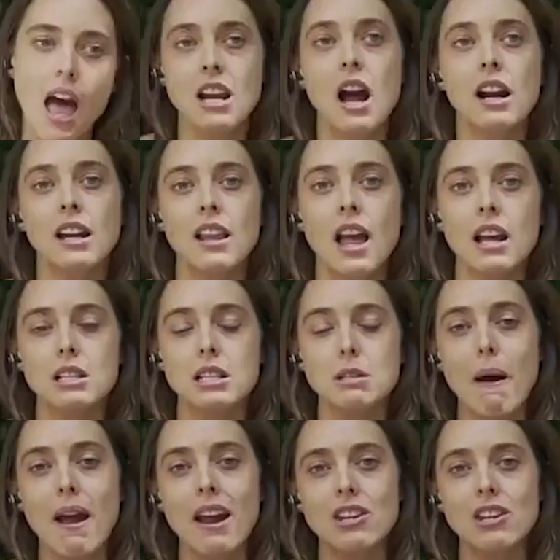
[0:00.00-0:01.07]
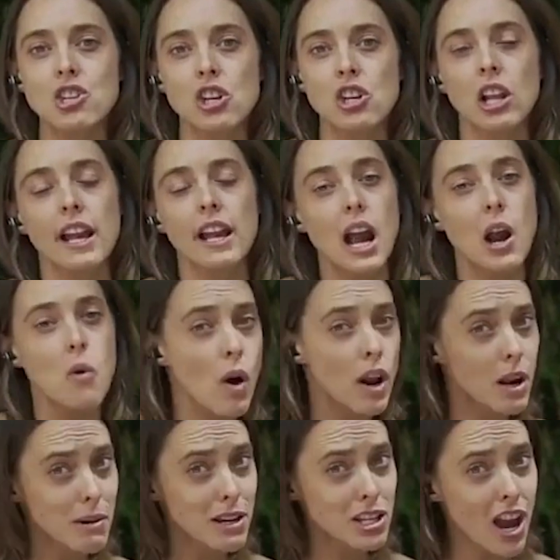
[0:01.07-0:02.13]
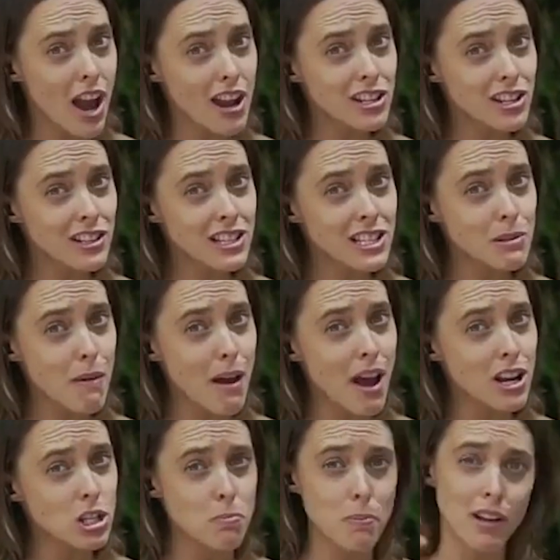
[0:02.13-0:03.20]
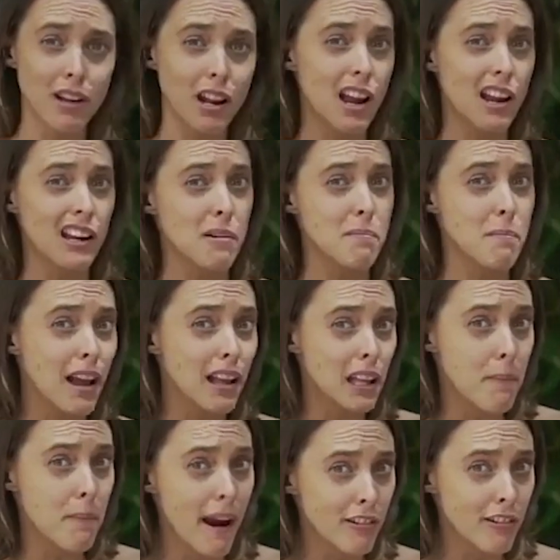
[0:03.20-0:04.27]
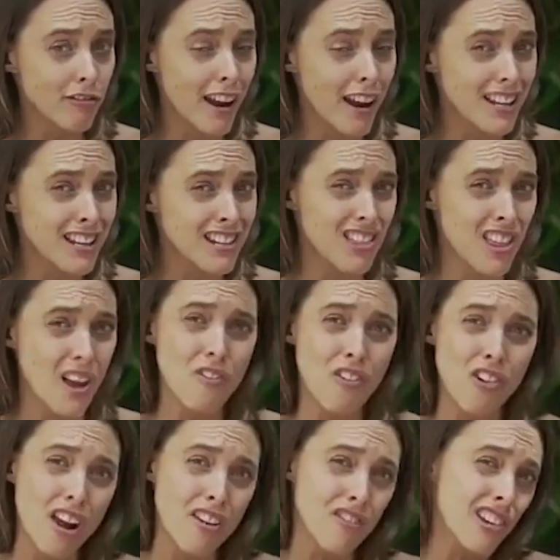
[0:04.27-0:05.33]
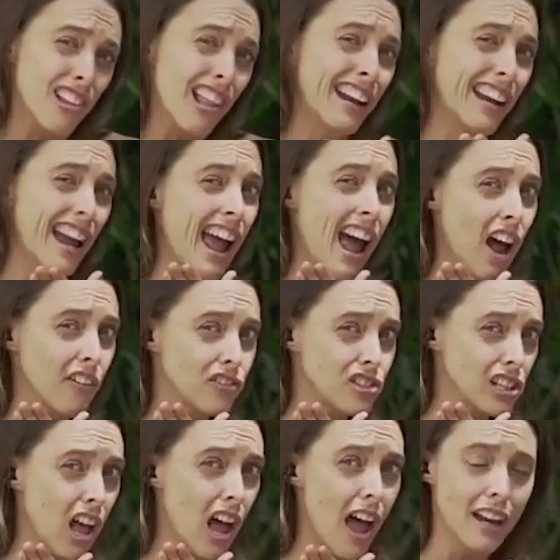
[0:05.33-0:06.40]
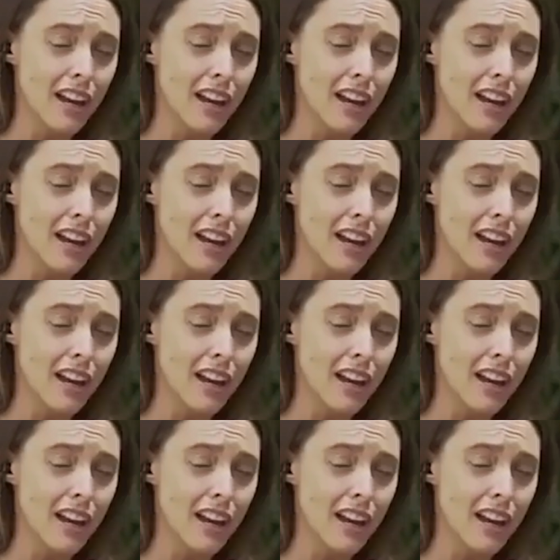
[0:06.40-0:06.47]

stuck in that space, like, I want to be charging this much, but I can barely pay rent. Therefore, I feel like I have to